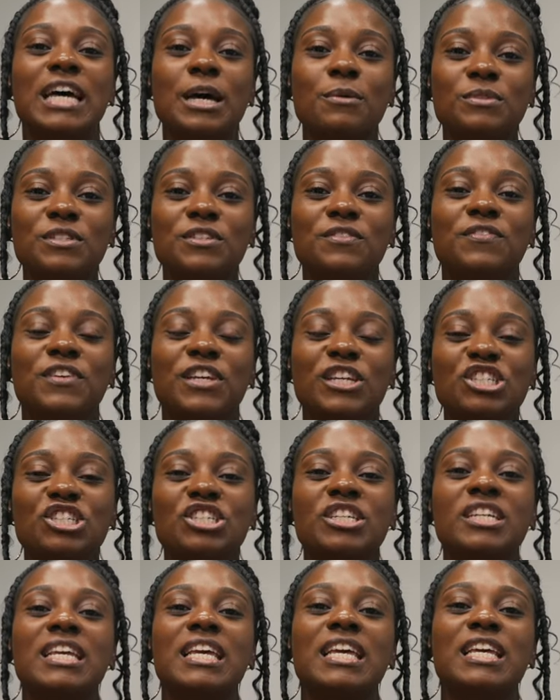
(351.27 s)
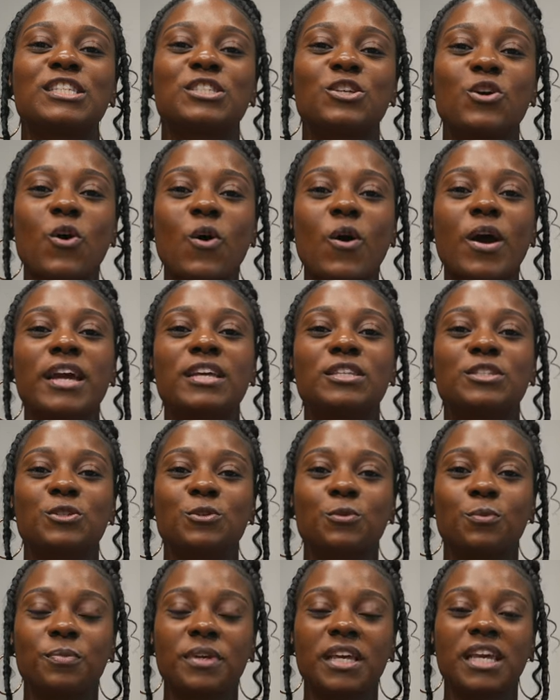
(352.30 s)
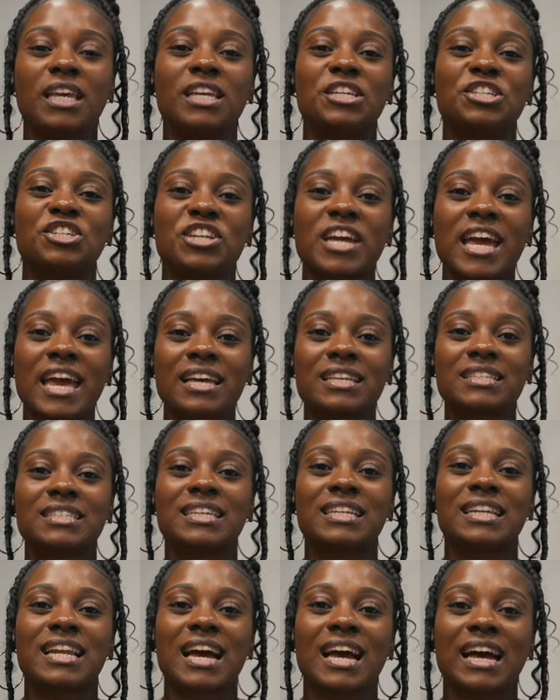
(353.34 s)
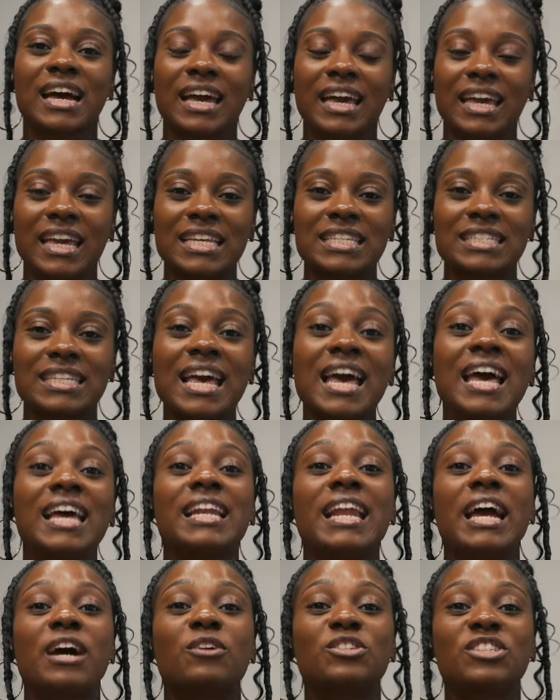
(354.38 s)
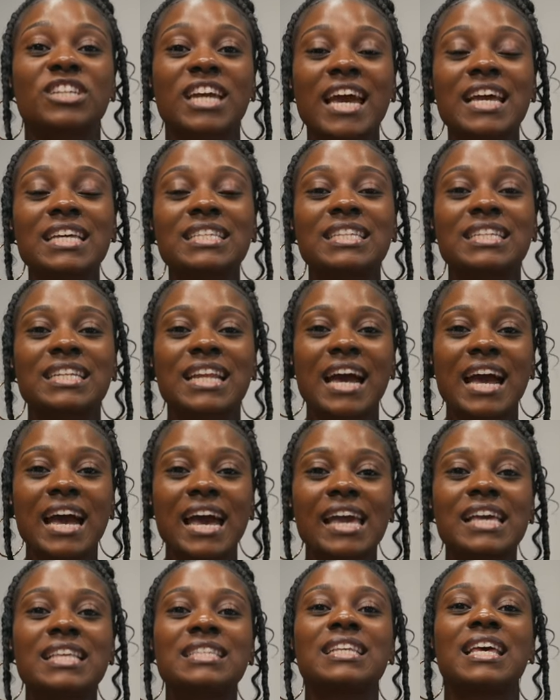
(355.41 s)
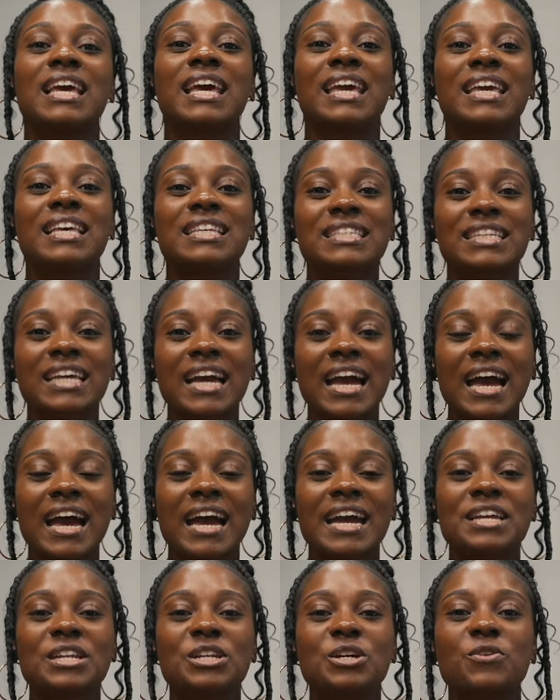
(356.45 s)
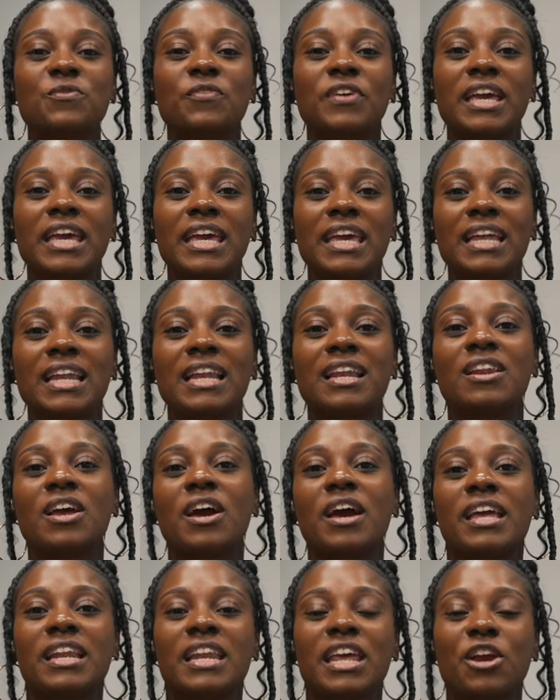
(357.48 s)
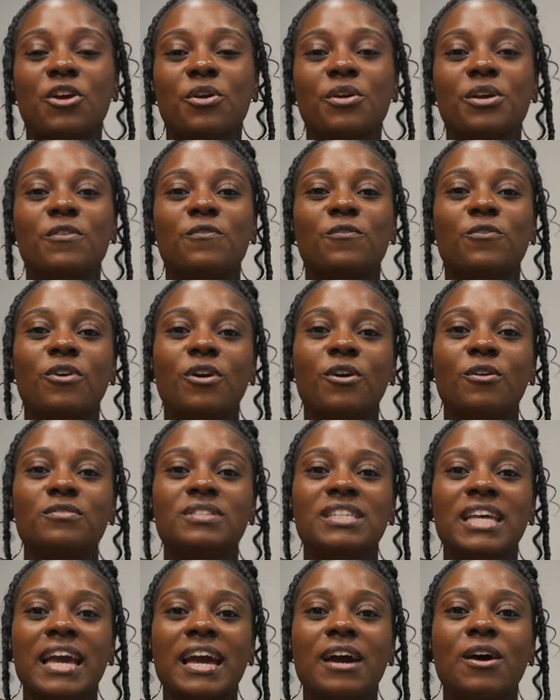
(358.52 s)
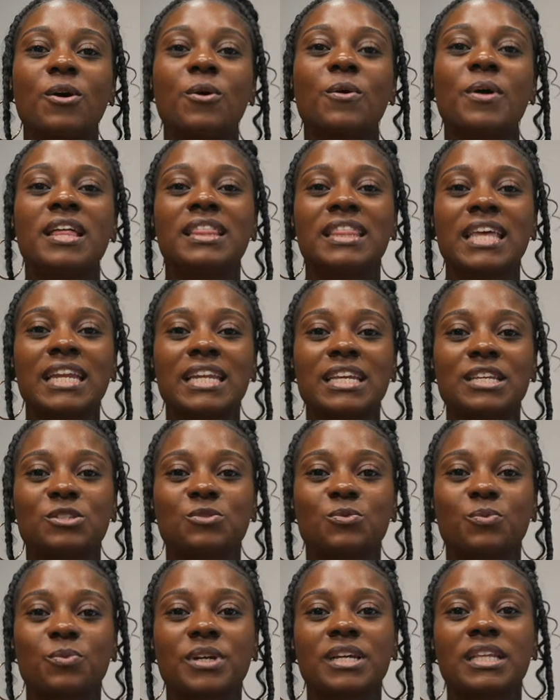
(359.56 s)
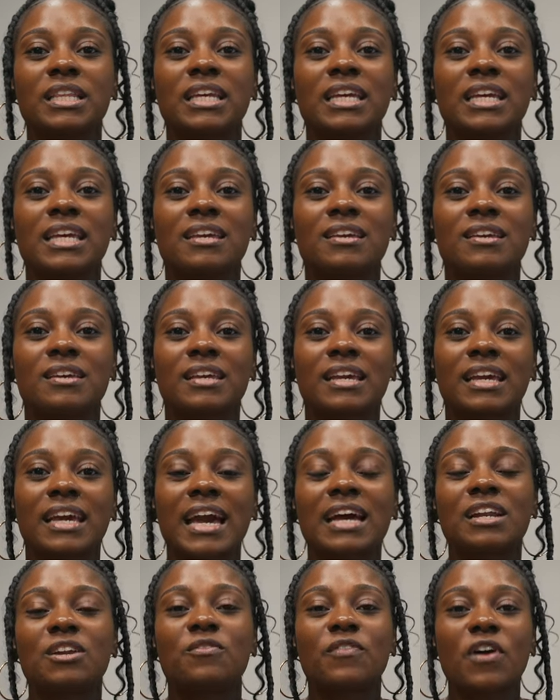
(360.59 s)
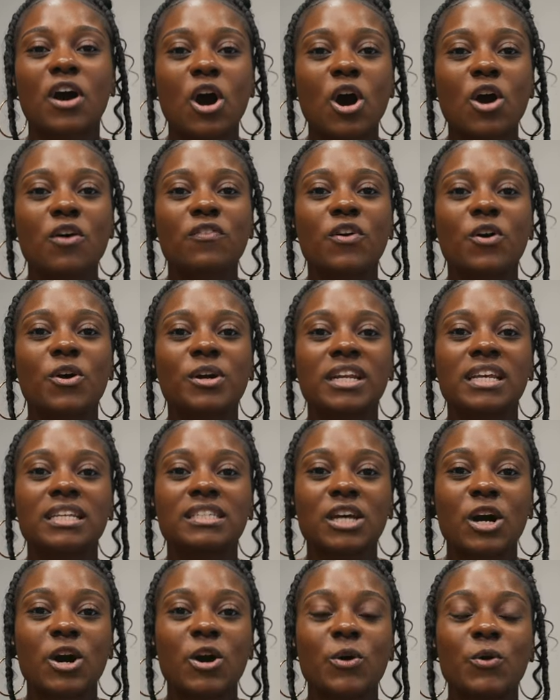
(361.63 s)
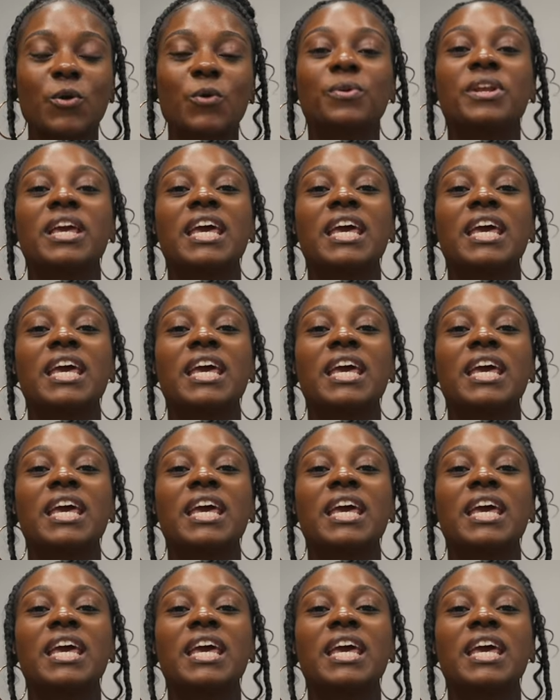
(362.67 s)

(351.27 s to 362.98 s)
subdivision is going to be Jackson Heights. Now, Jackson Heights is kind of in an area of Grovetown that is really kind of off on its own.